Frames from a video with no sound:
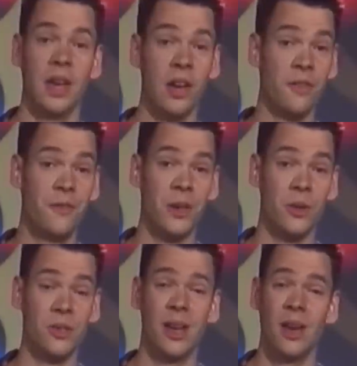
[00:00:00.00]
Here at
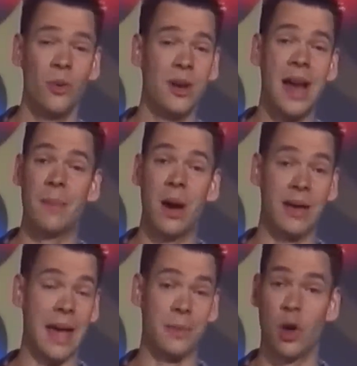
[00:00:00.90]
Fuse, we're not about
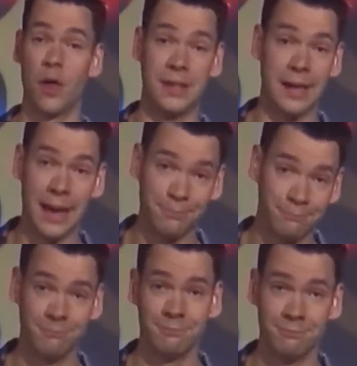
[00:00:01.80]
games all the time.
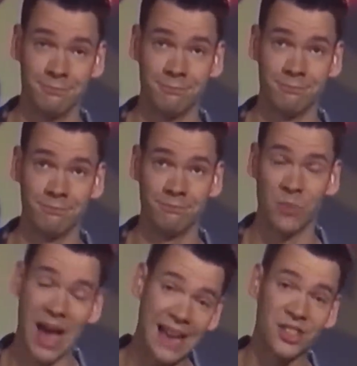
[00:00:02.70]

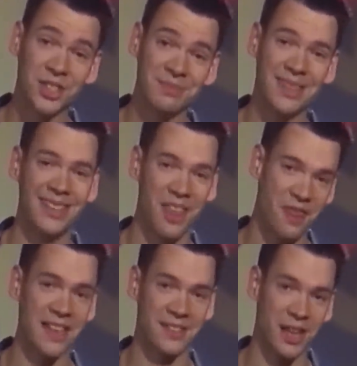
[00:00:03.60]
Well, actually,
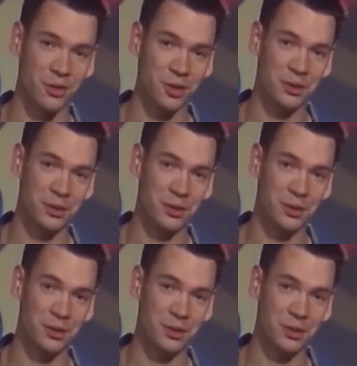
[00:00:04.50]
that's not true.